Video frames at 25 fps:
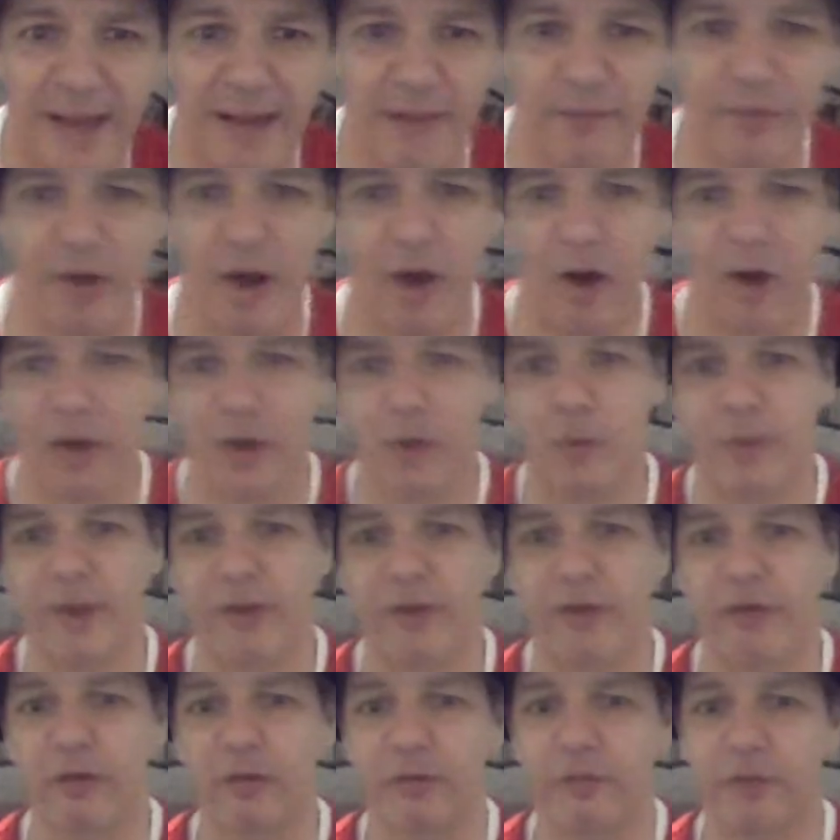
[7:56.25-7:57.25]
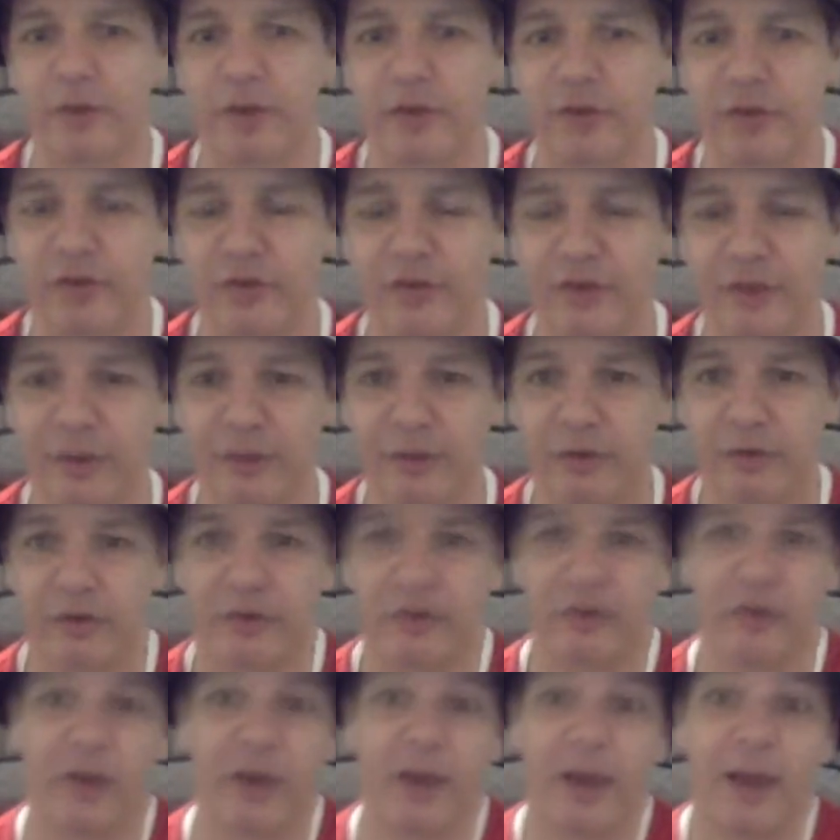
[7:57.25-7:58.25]
have Harlequins versus
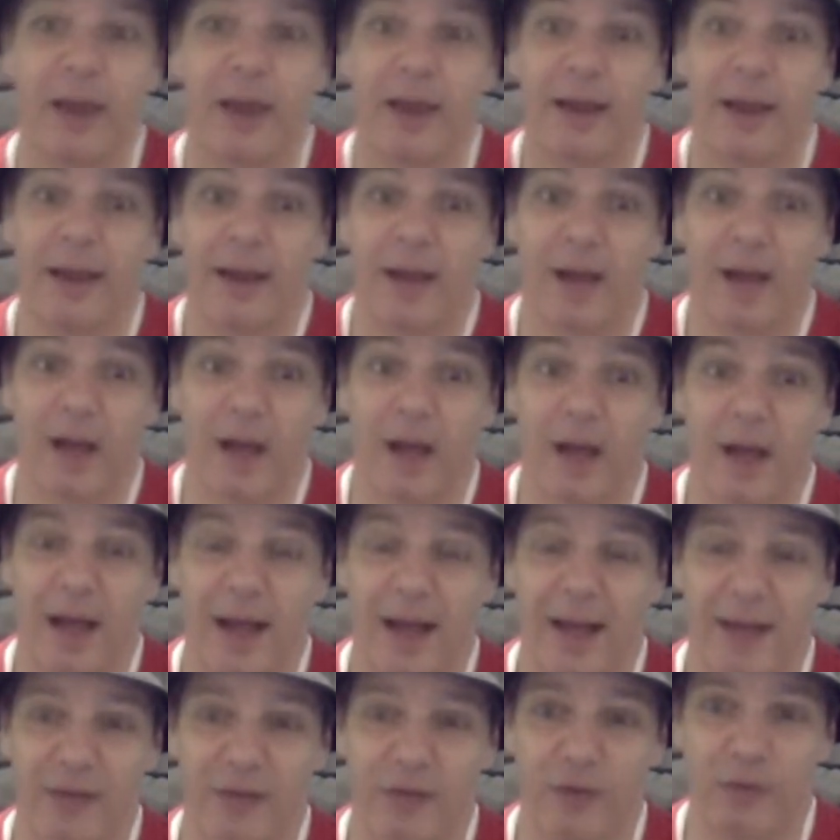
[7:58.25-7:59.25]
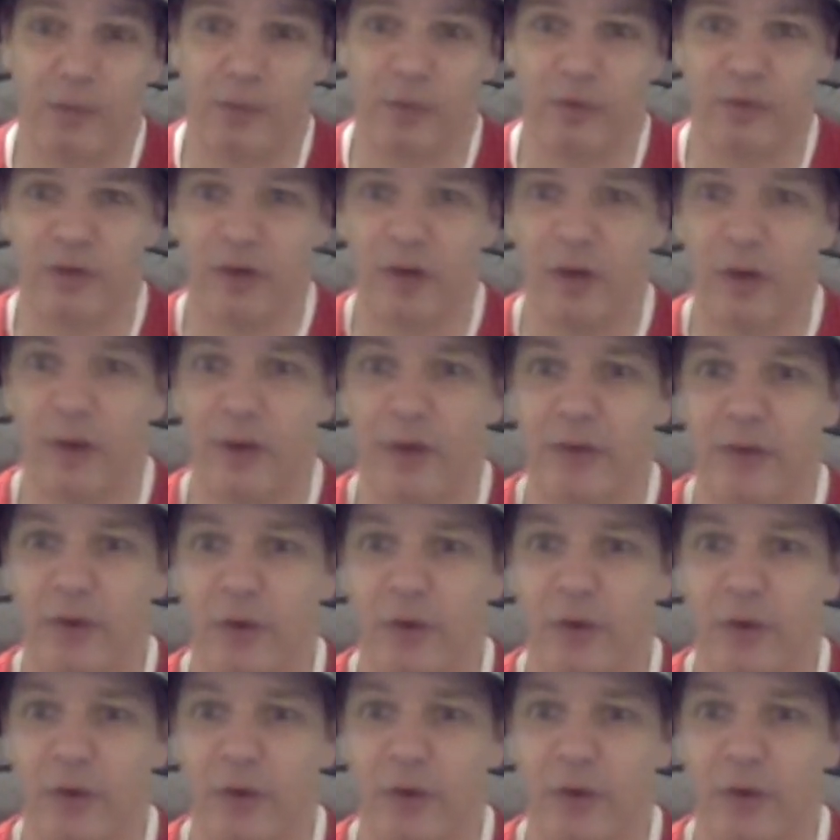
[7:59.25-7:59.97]
Saracens. At the top of the show, I